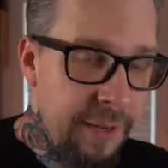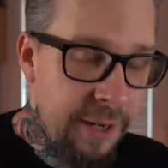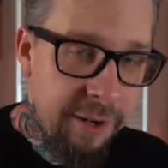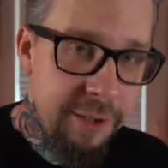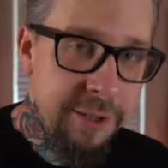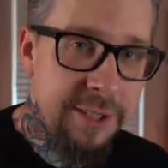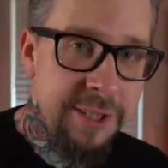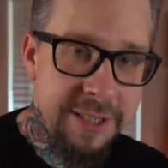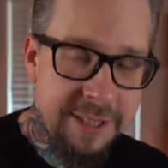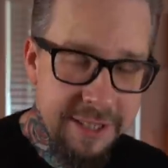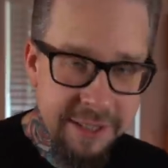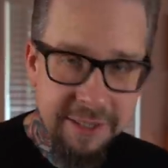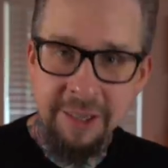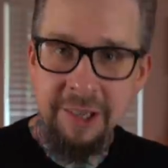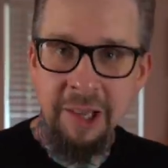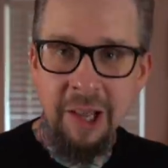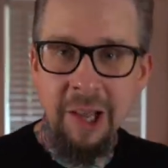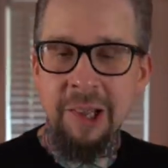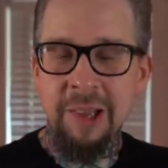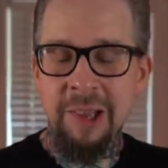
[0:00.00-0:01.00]
There are
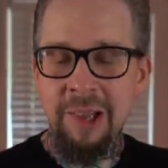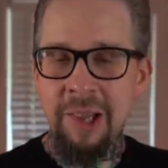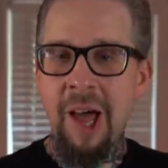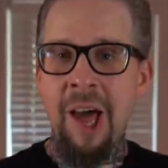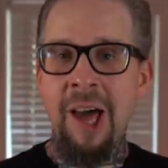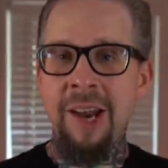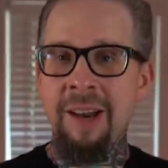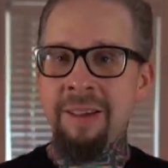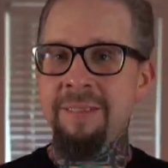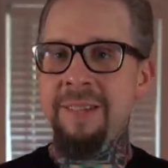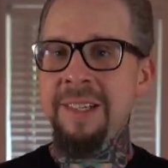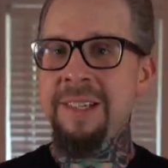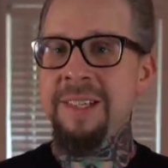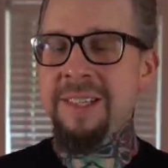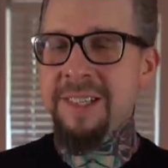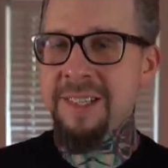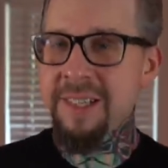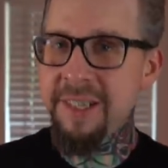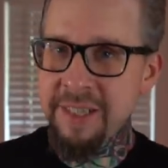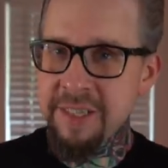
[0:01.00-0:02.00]
still a lot of these
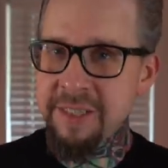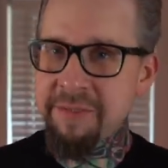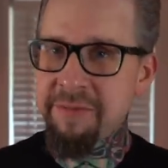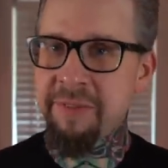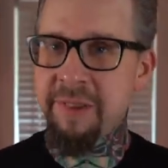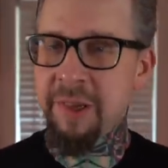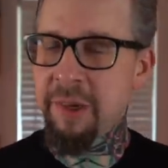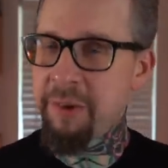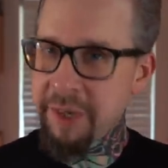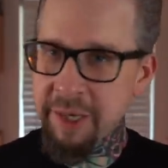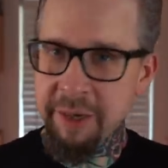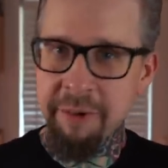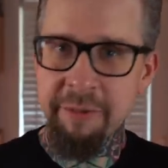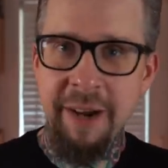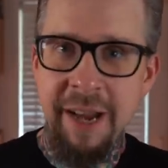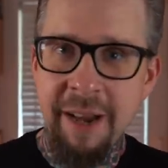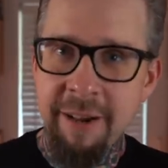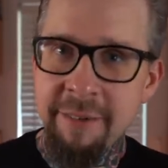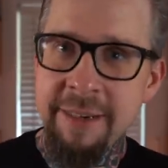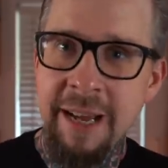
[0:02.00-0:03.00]
studies floating
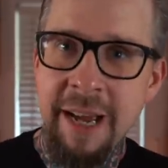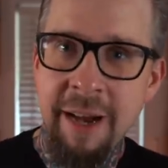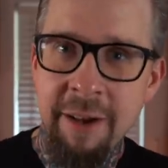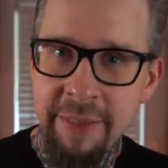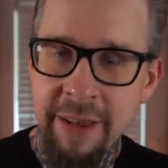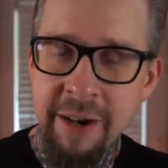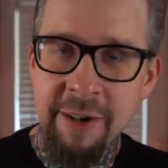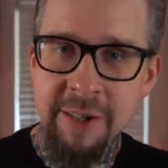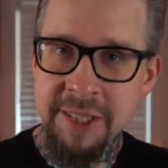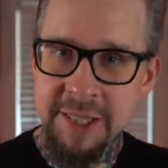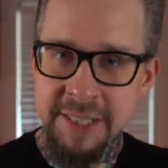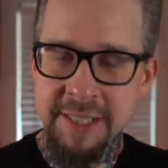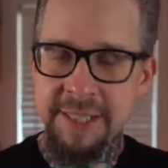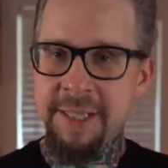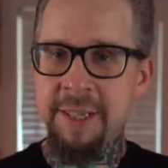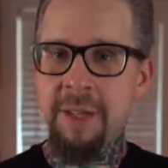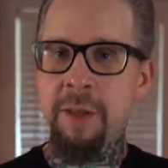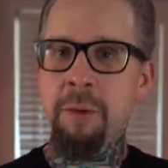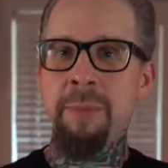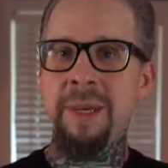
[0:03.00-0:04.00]
around out there,
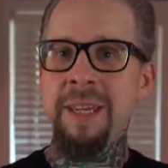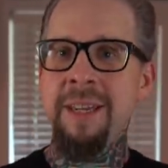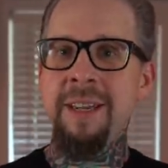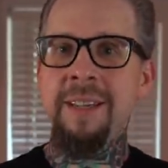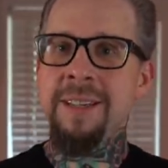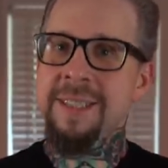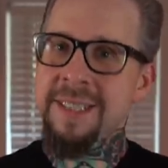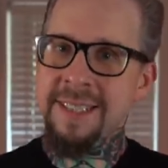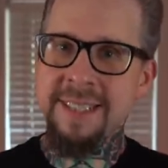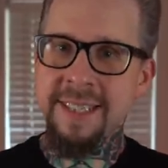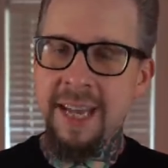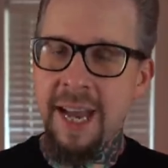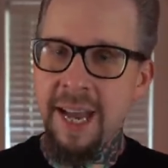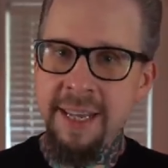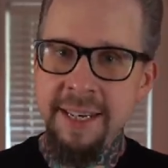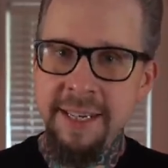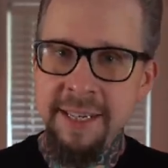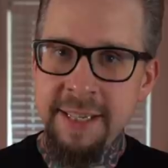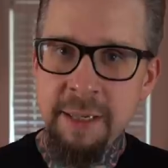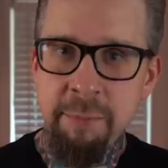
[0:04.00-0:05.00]
still being
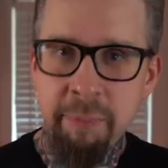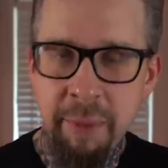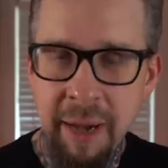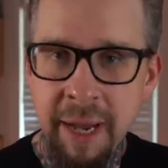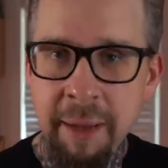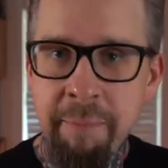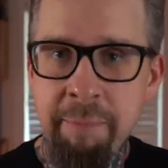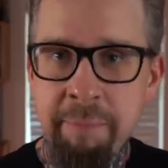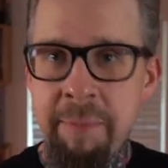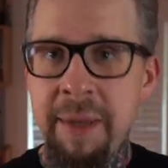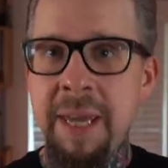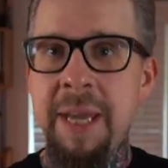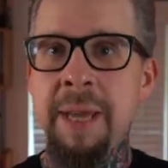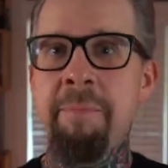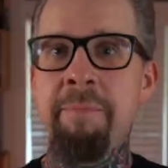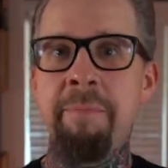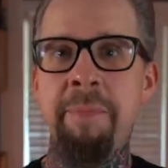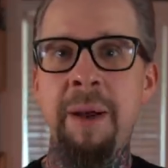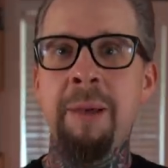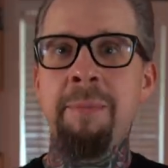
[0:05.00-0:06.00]
cited by
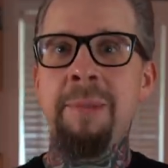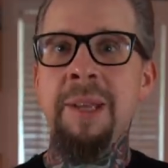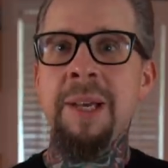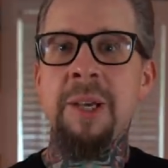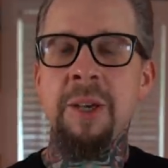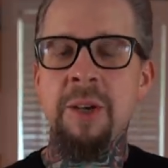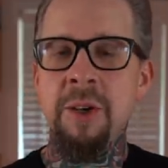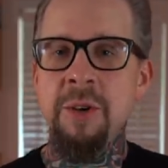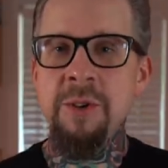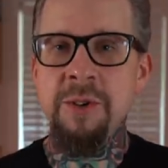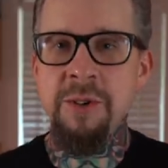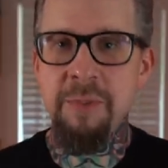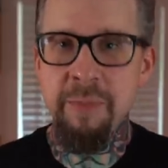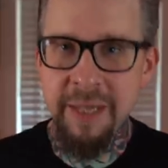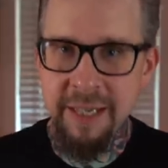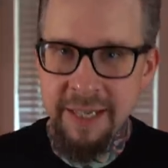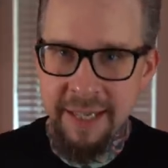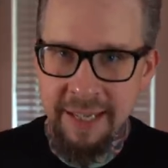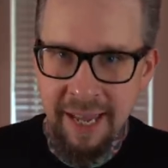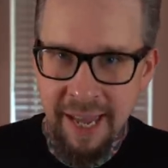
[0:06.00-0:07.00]
big public news
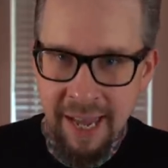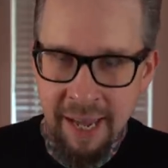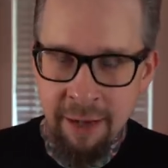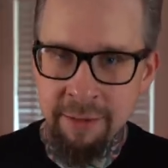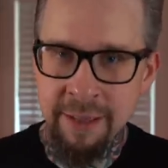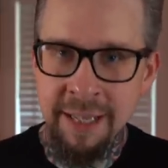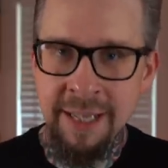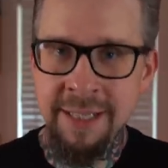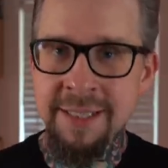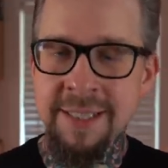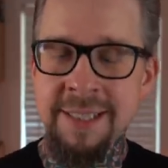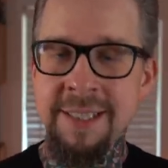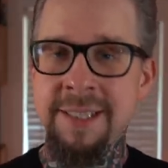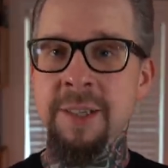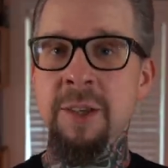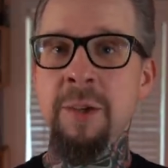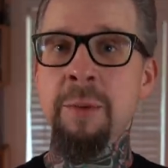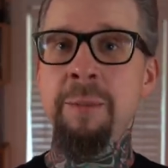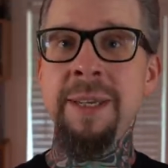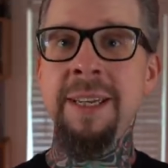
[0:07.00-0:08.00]
media outlets,
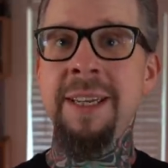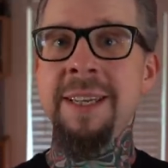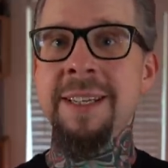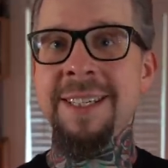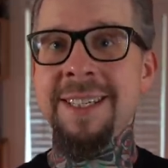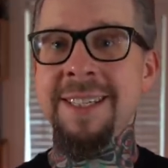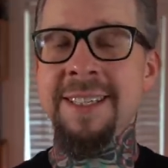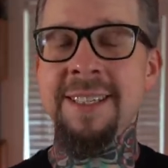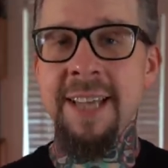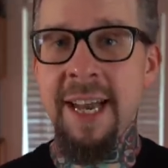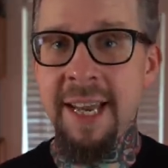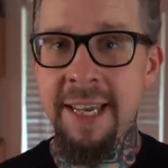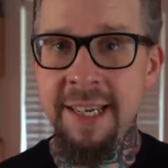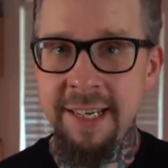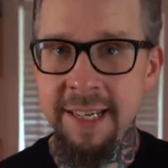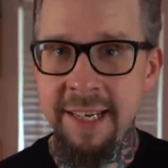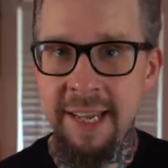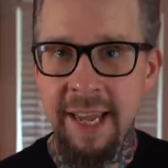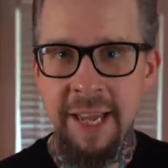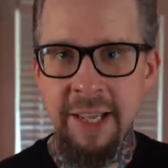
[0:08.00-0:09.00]
still being
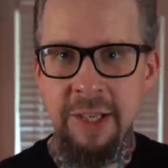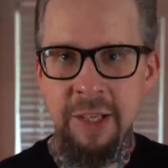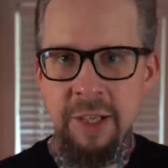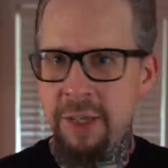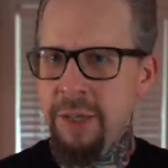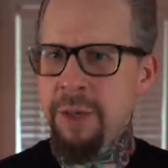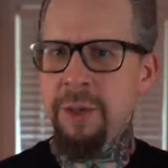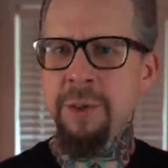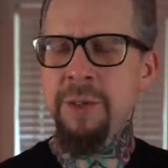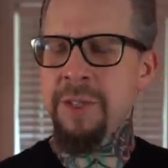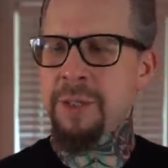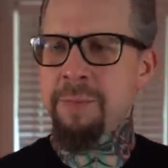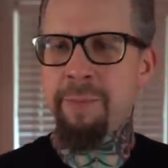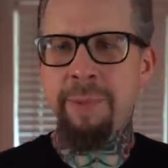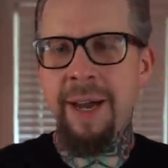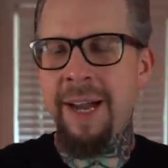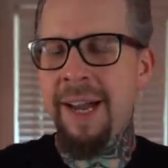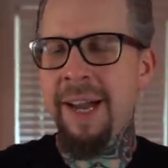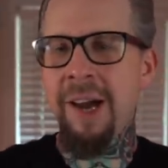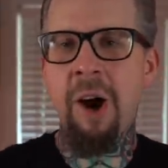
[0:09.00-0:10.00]
cited and used
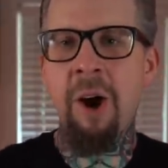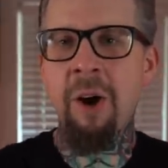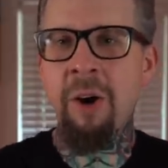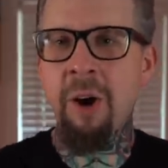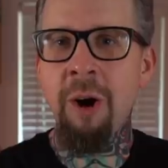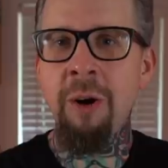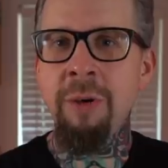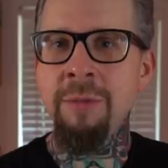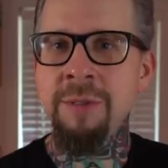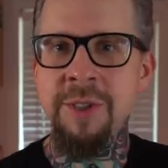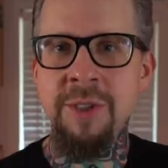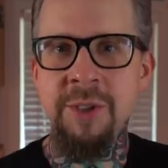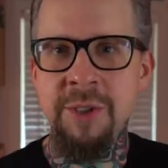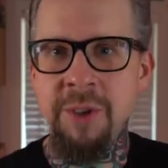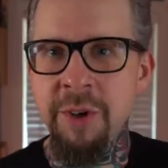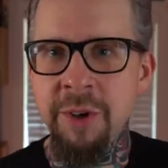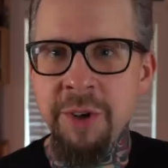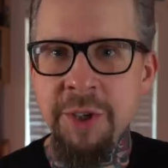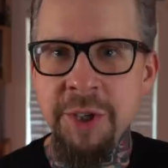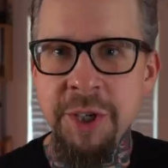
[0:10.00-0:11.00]
by our own
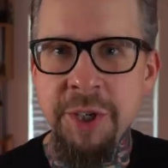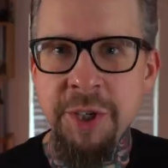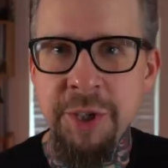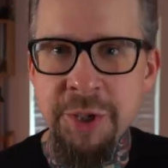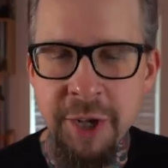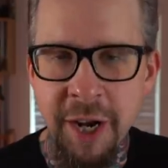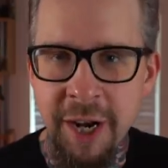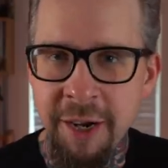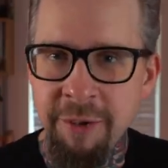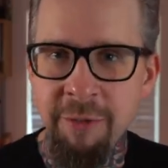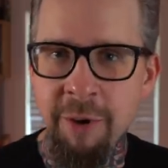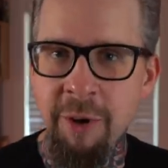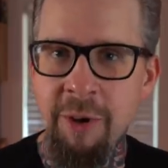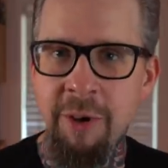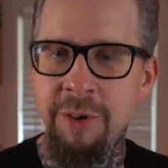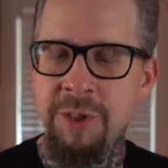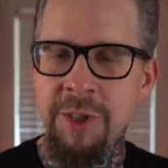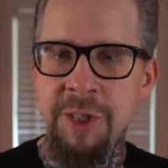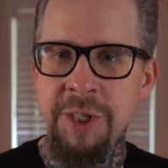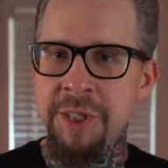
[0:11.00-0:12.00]
surgeon
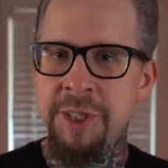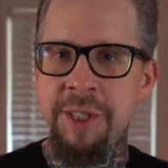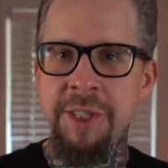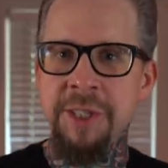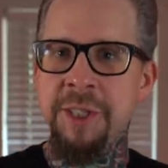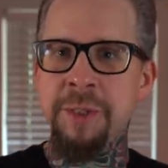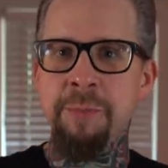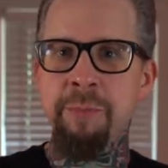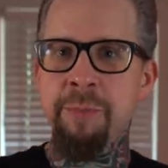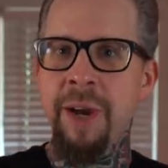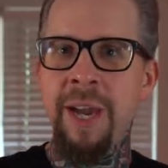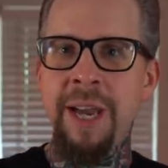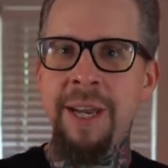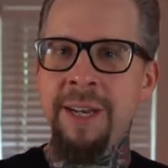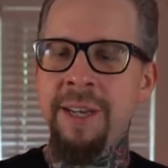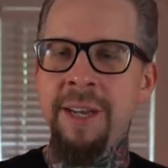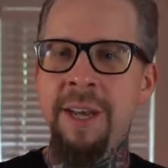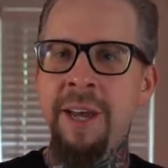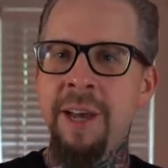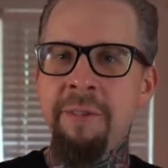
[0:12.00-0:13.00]
general, just to
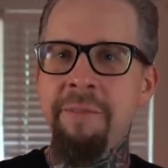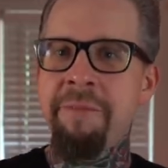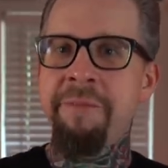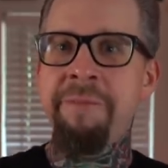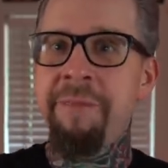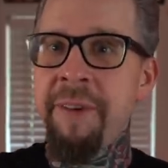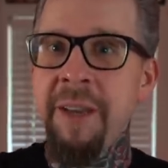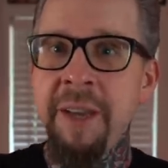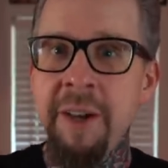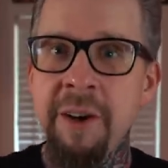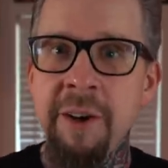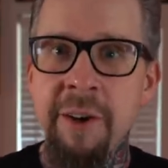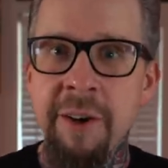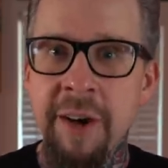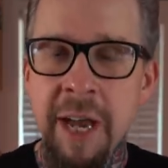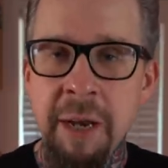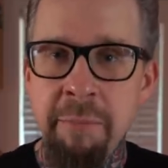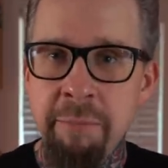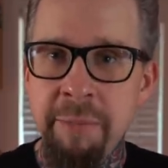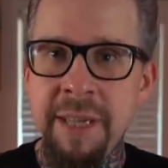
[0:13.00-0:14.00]
spread fear
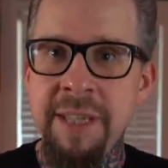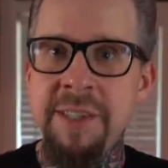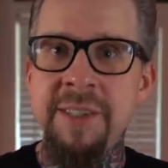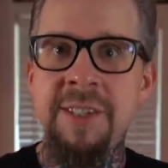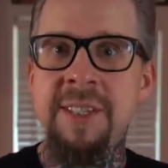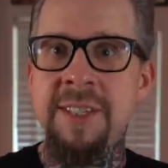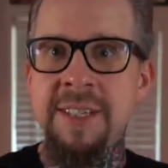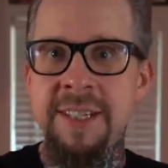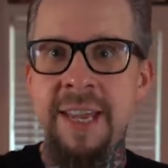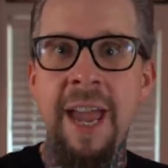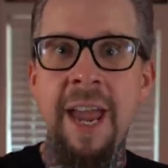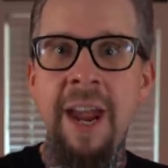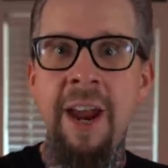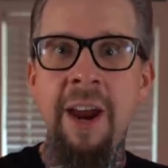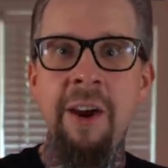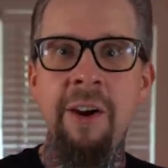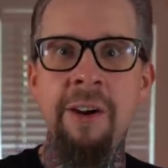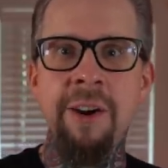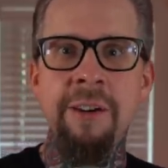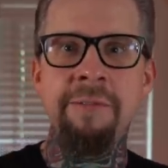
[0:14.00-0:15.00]
and be
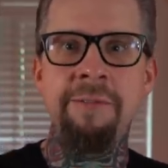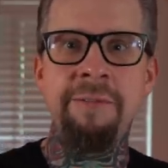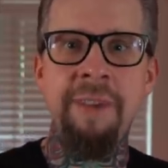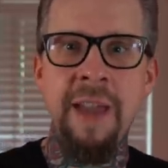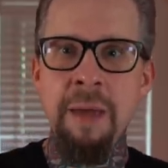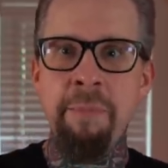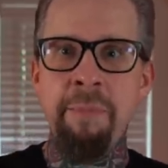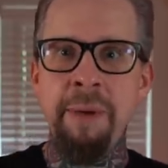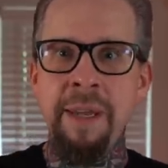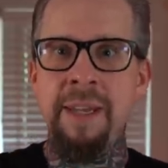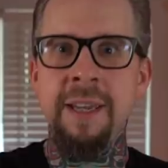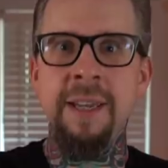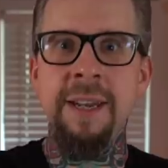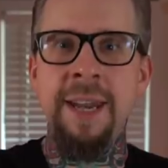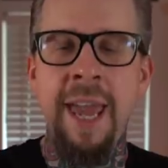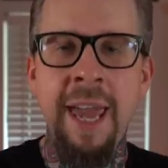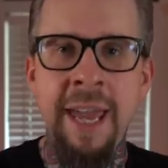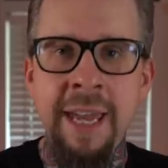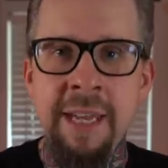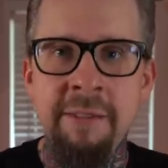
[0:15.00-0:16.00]
scared of vaping
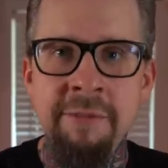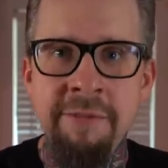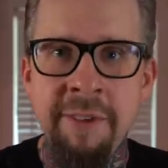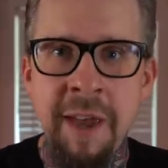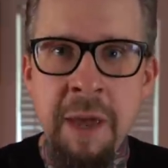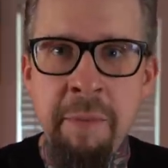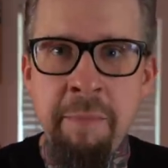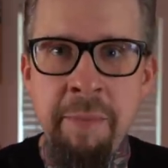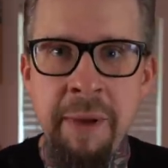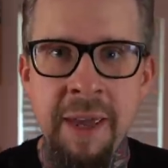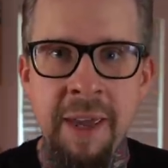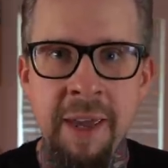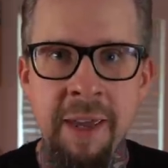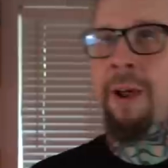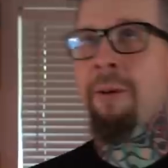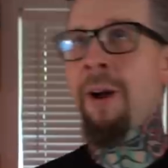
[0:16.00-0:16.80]
and hate vaping.